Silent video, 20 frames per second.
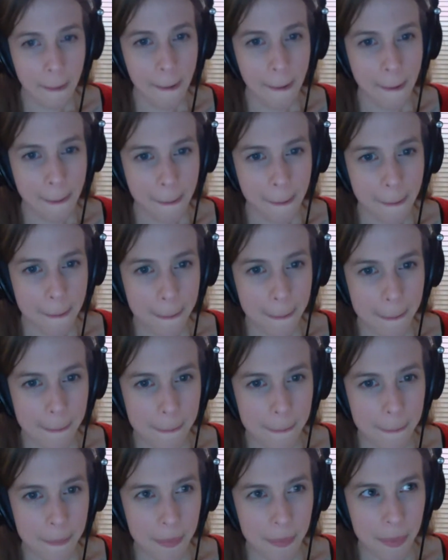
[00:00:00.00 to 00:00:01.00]
Uh,
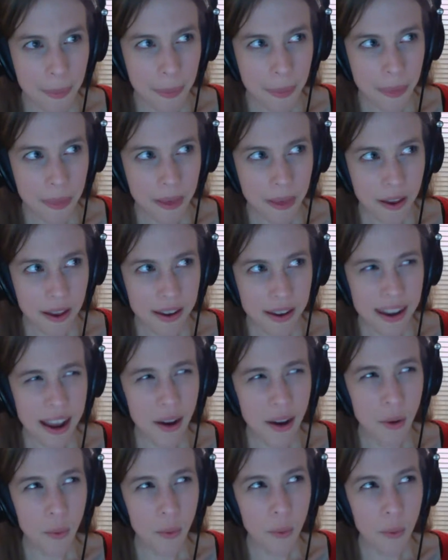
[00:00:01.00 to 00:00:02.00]

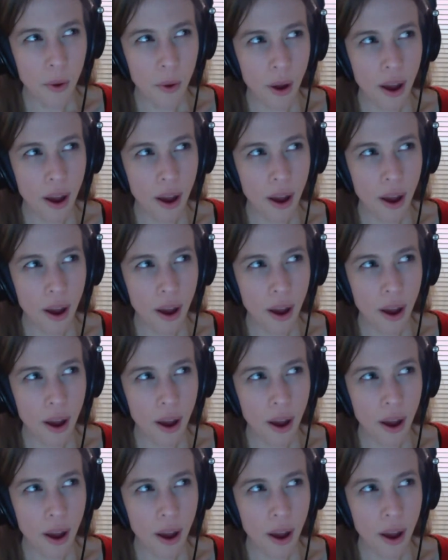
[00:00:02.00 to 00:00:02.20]
now,